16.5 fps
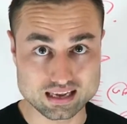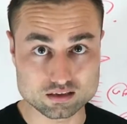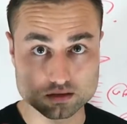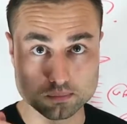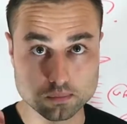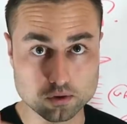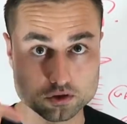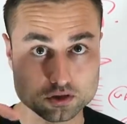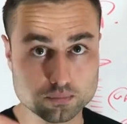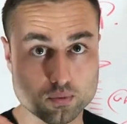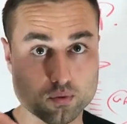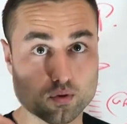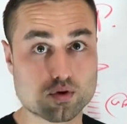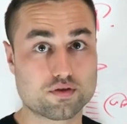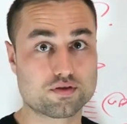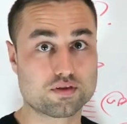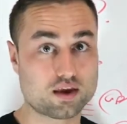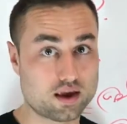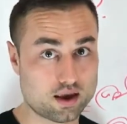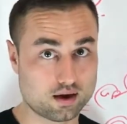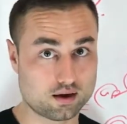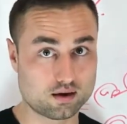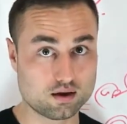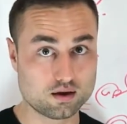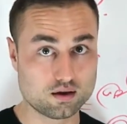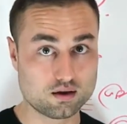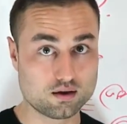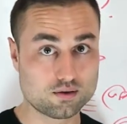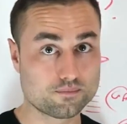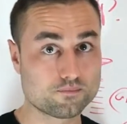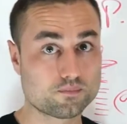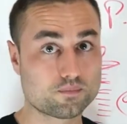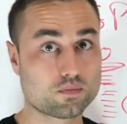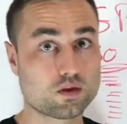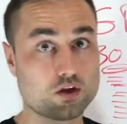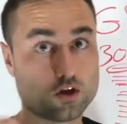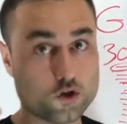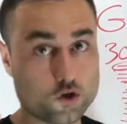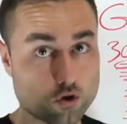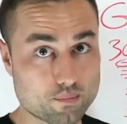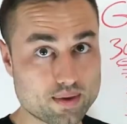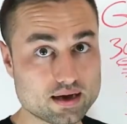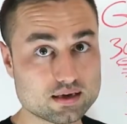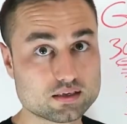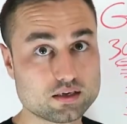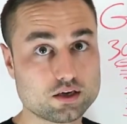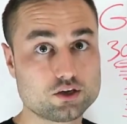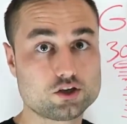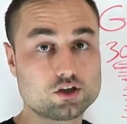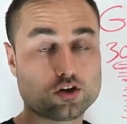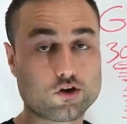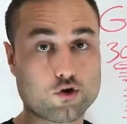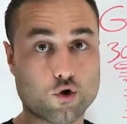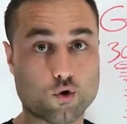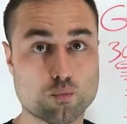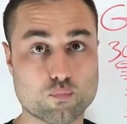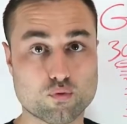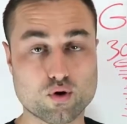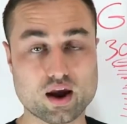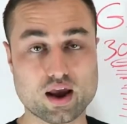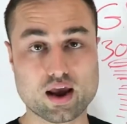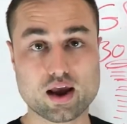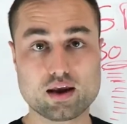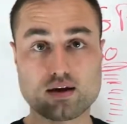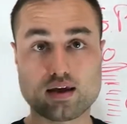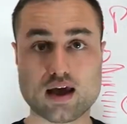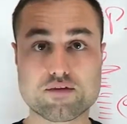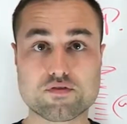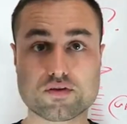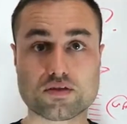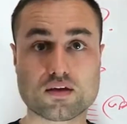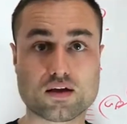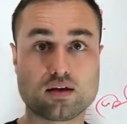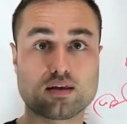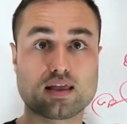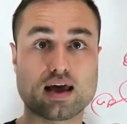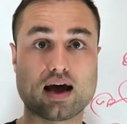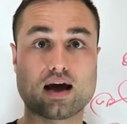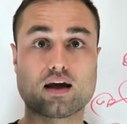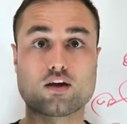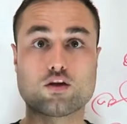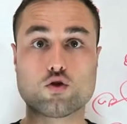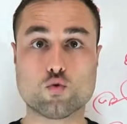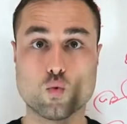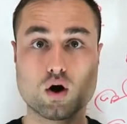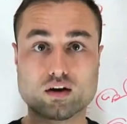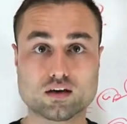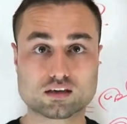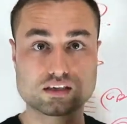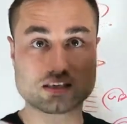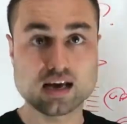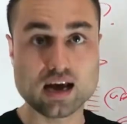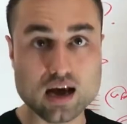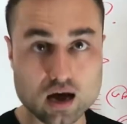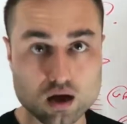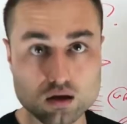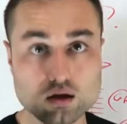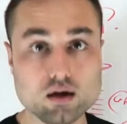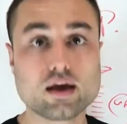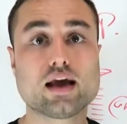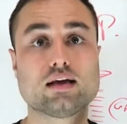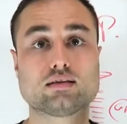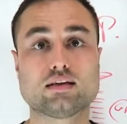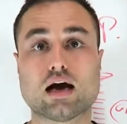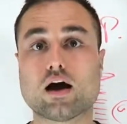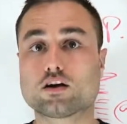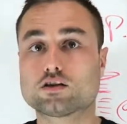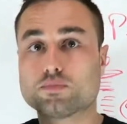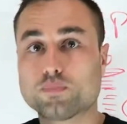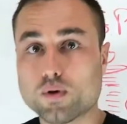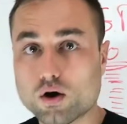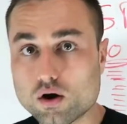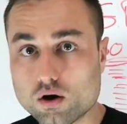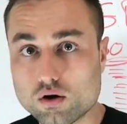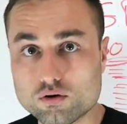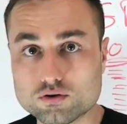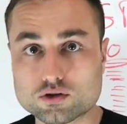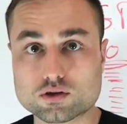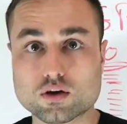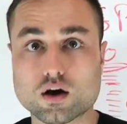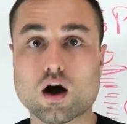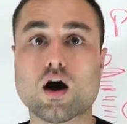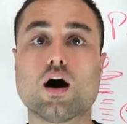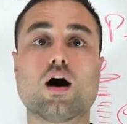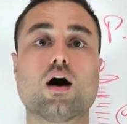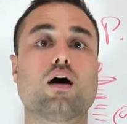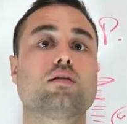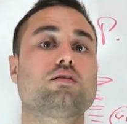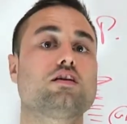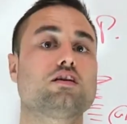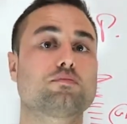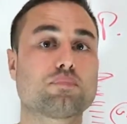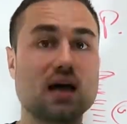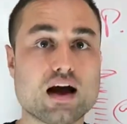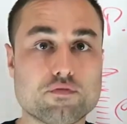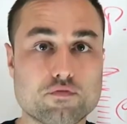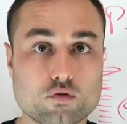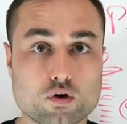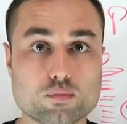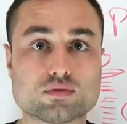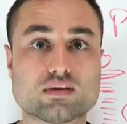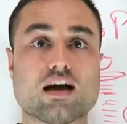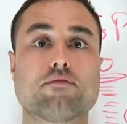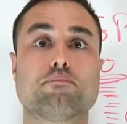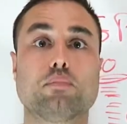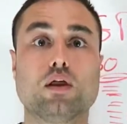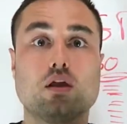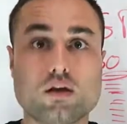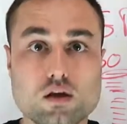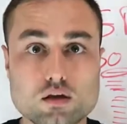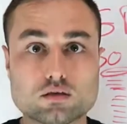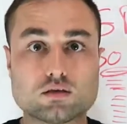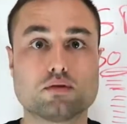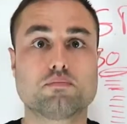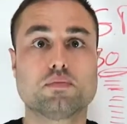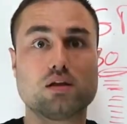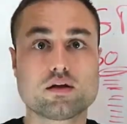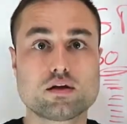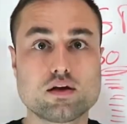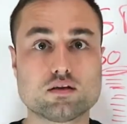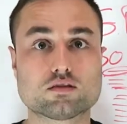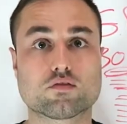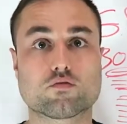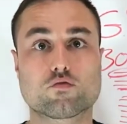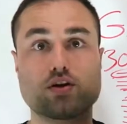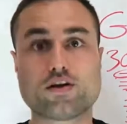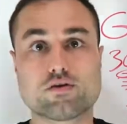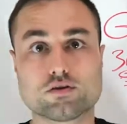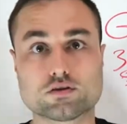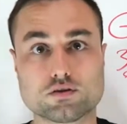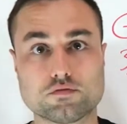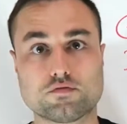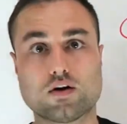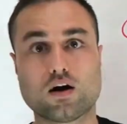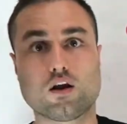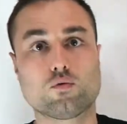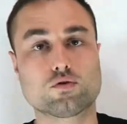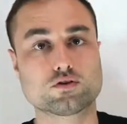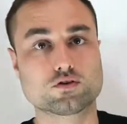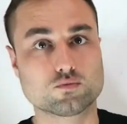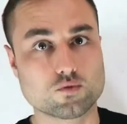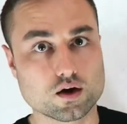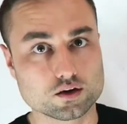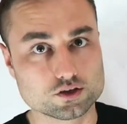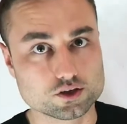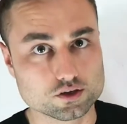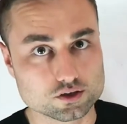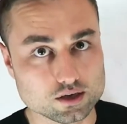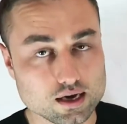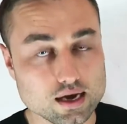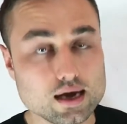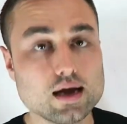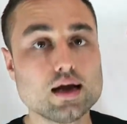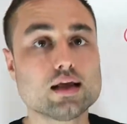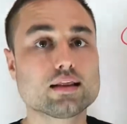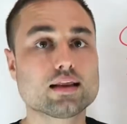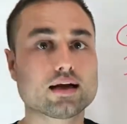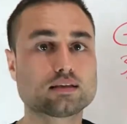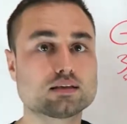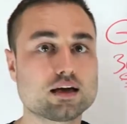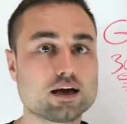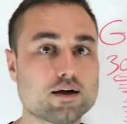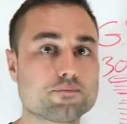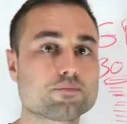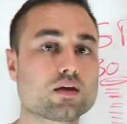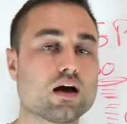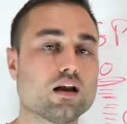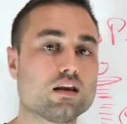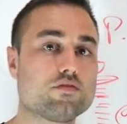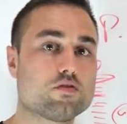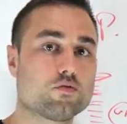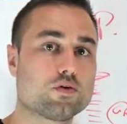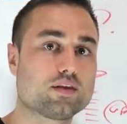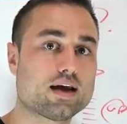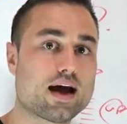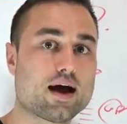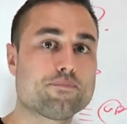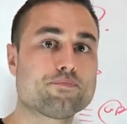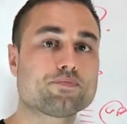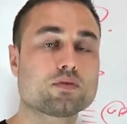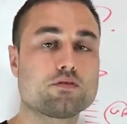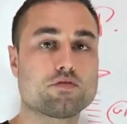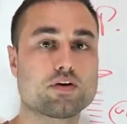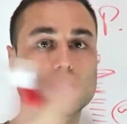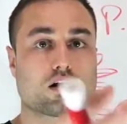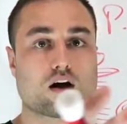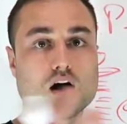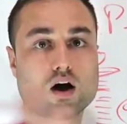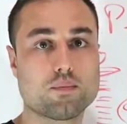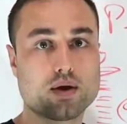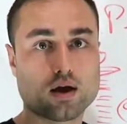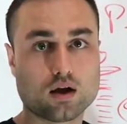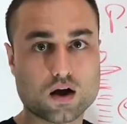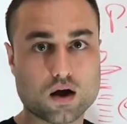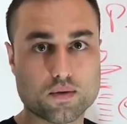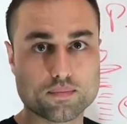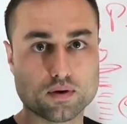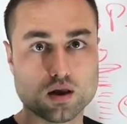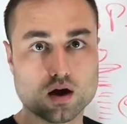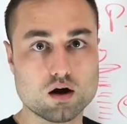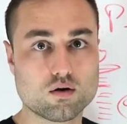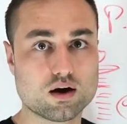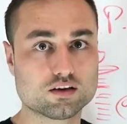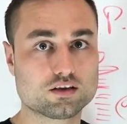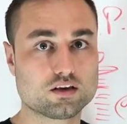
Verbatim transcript: That's the most important thing. Your message, your brand, everything that you want to sell is now exposed on these platforms, have millions and millions of readers and followers and watchers. That's it. I'll leave you with that you got a comment, comment below.